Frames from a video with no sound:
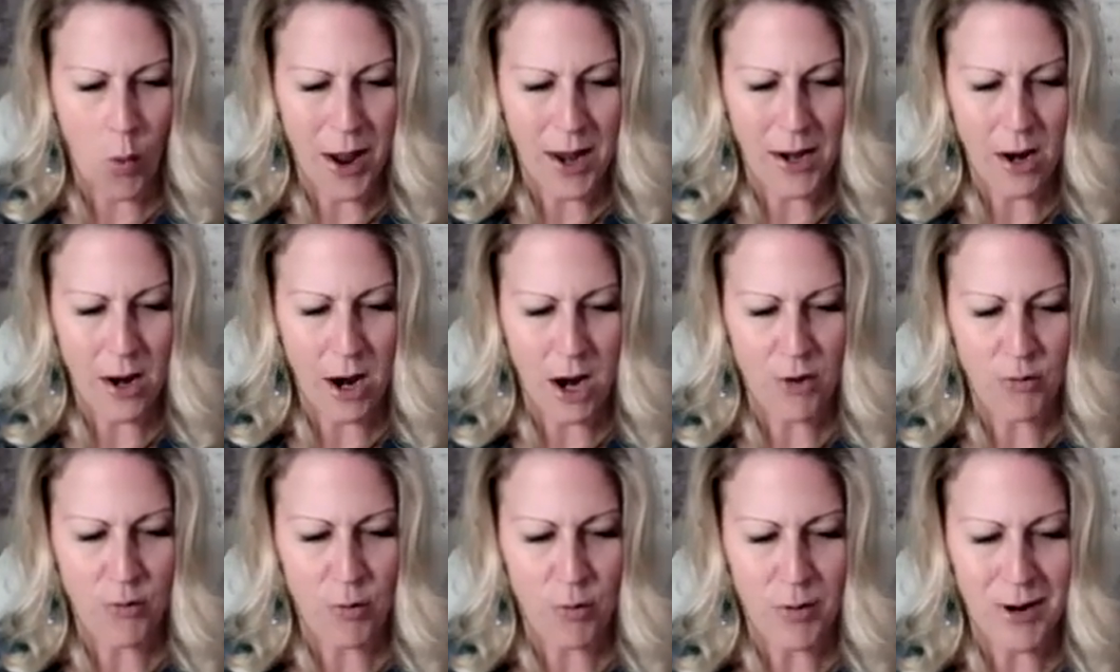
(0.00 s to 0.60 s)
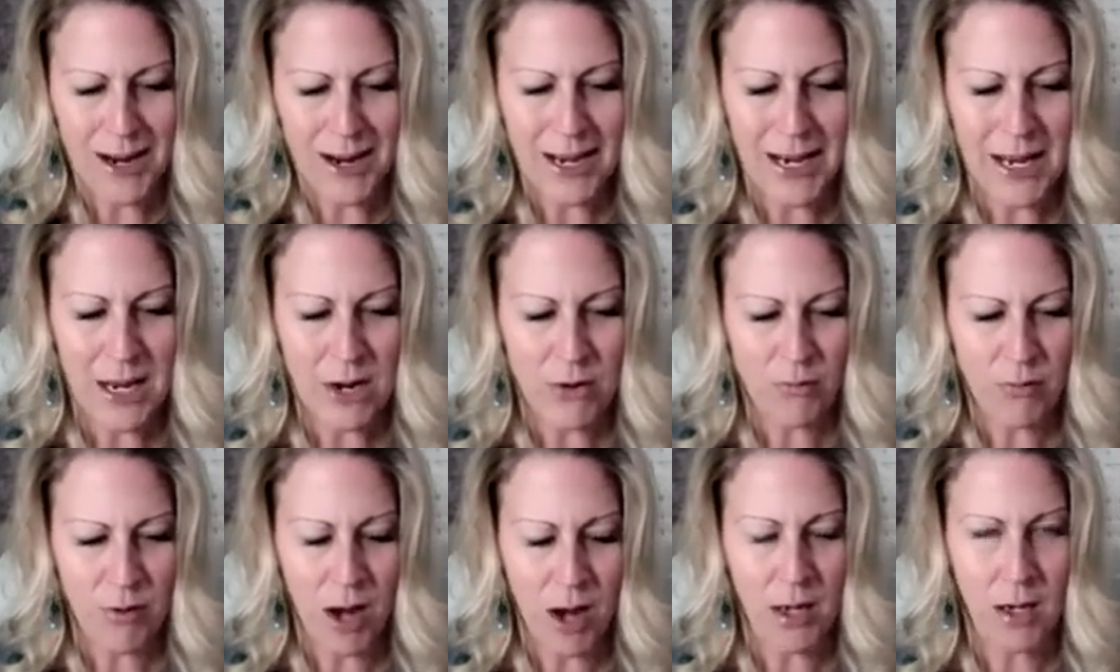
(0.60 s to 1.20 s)
I really
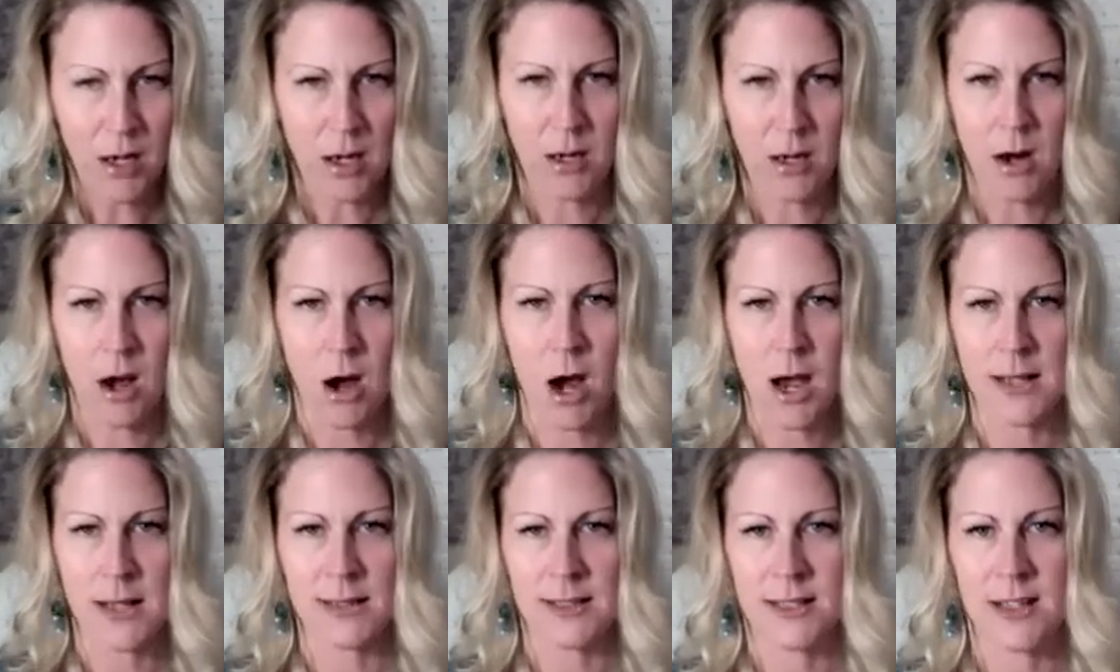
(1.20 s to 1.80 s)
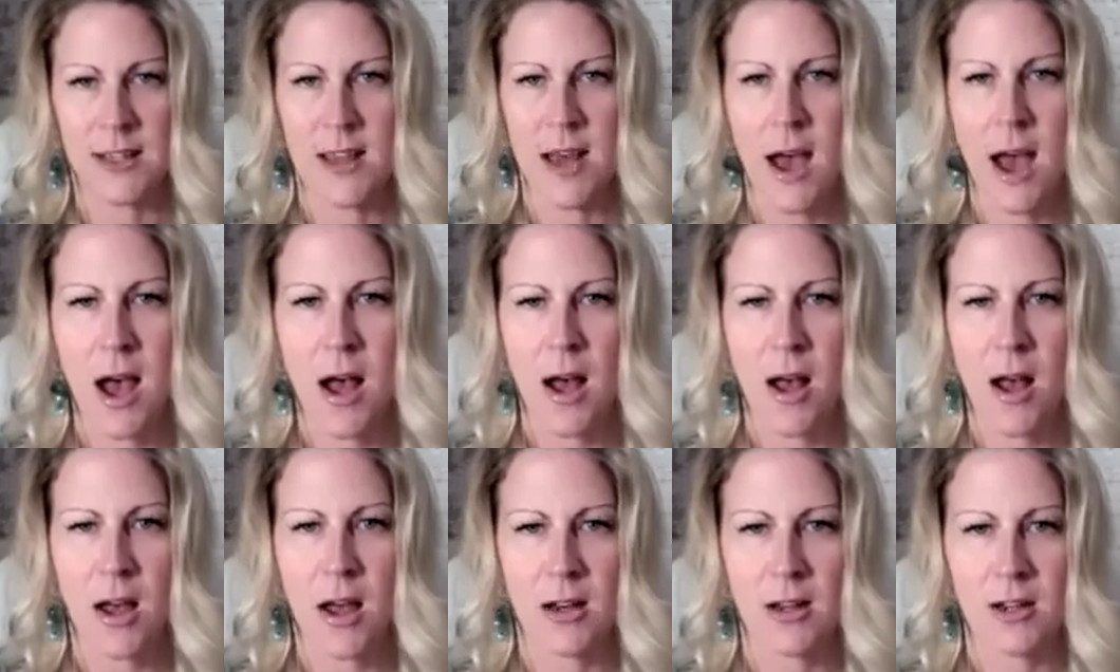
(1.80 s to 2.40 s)
recognized that